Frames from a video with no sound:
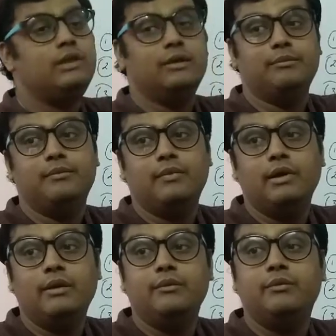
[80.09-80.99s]
them,
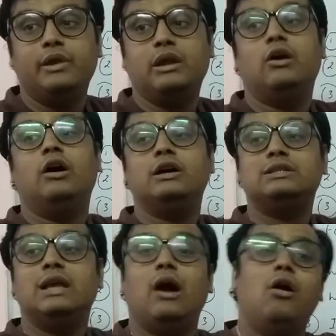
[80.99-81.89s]
because
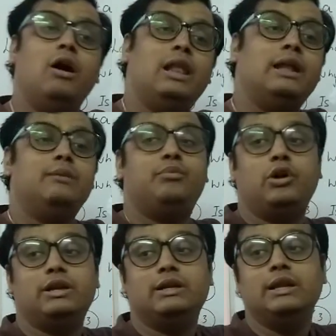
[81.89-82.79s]
all are
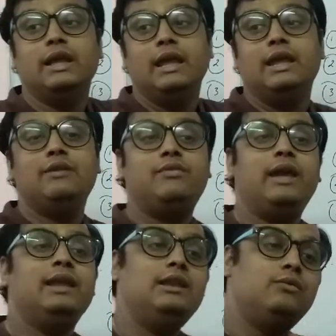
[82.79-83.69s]
important. If
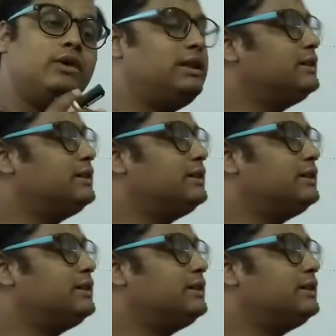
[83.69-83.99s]
any one